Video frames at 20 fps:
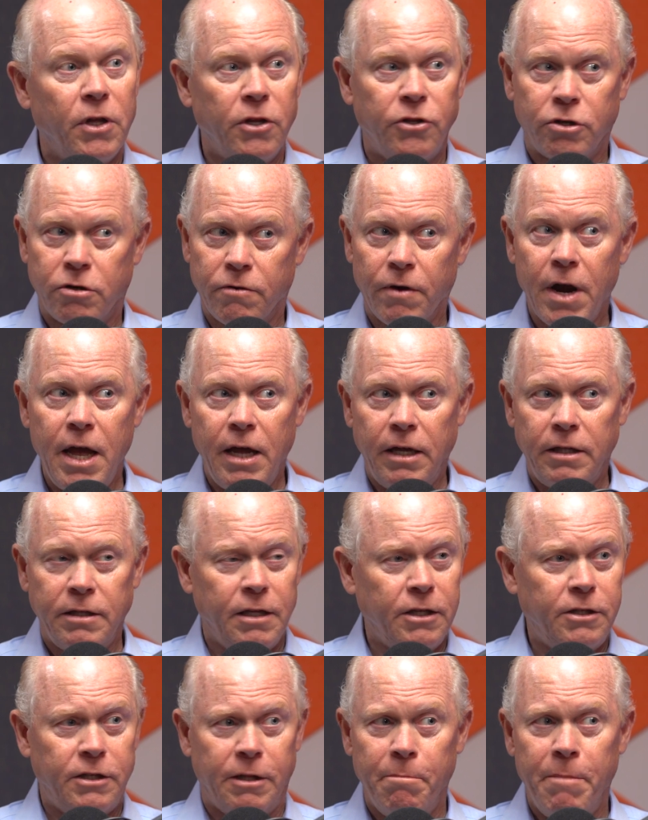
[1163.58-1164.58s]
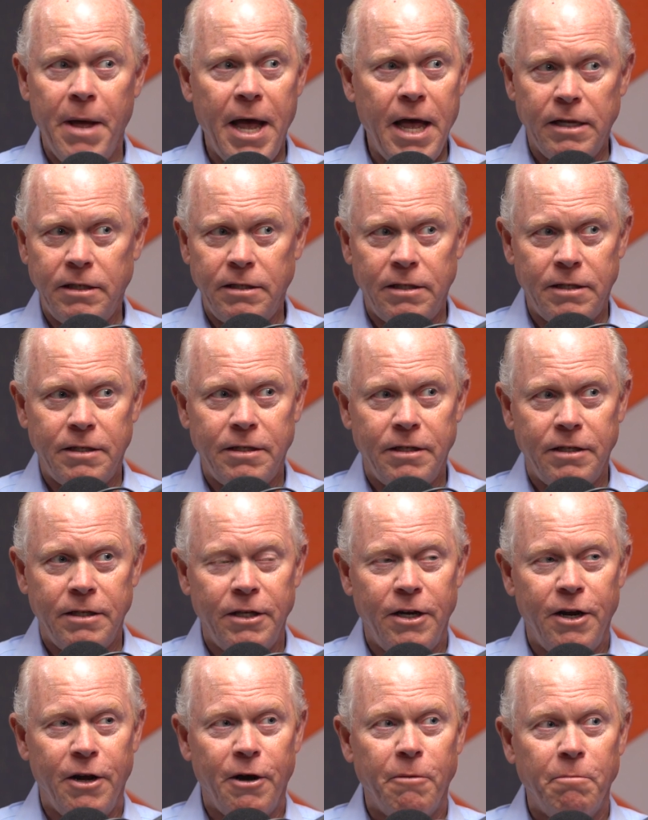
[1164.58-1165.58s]
It's great. It's the best,
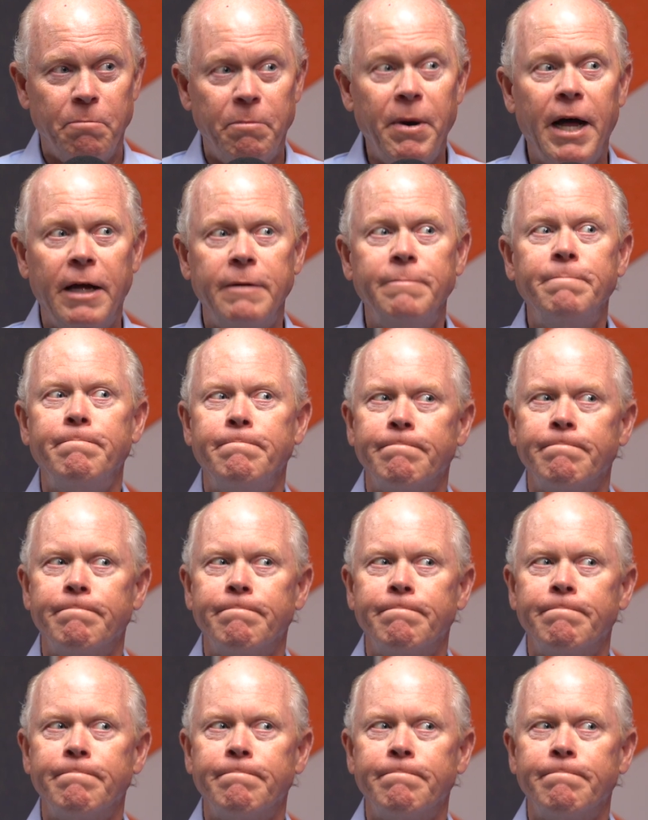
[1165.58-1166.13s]
but